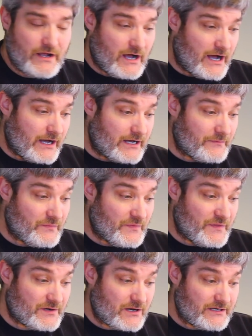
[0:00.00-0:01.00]
uh,
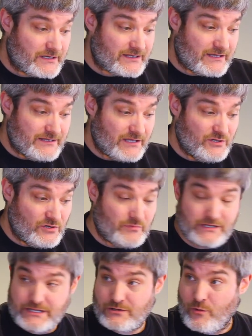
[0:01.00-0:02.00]
they're going to continue to
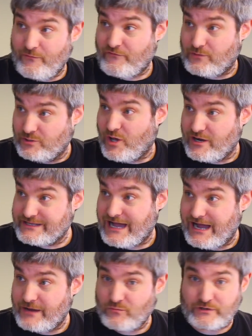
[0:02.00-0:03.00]
be SOAP for a long
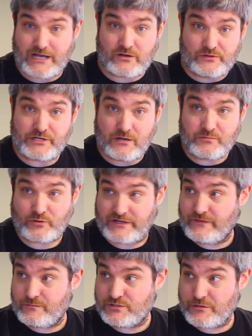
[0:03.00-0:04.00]
time. We're not going to upgrade
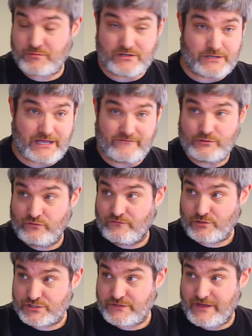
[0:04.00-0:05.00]
them just because they have a new
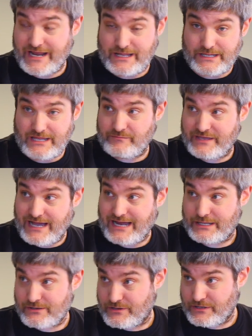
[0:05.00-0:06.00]
version that has
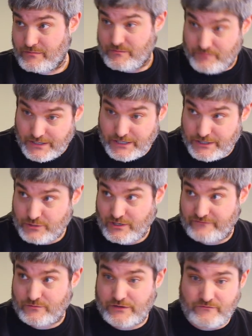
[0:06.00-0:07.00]
APIs. There's going to be business
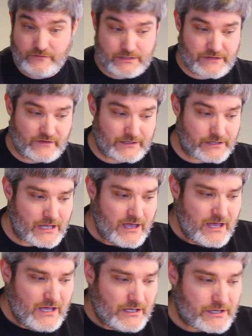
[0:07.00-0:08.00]
drivers for these things.
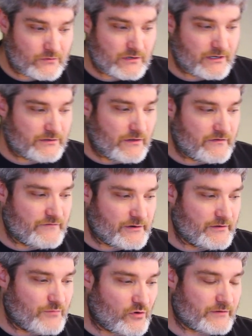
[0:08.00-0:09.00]
So uh, another
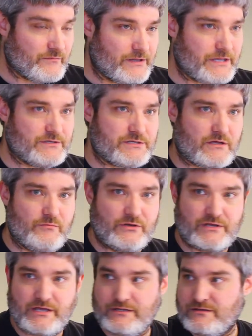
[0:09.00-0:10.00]
very important message to
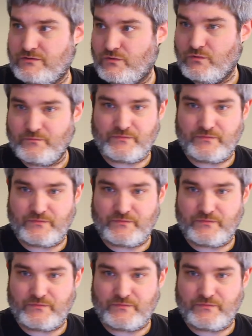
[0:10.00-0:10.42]
communicate to